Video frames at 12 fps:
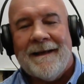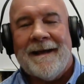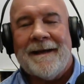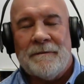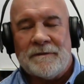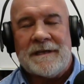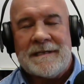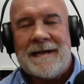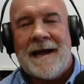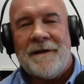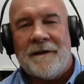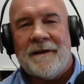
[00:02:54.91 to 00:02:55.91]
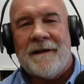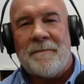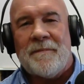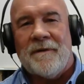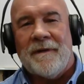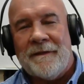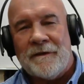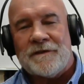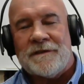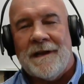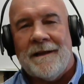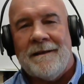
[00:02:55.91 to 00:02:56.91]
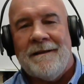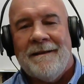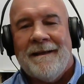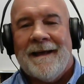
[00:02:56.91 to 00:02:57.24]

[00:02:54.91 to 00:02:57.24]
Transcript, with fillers: Uh, there was an Italian couple and their son.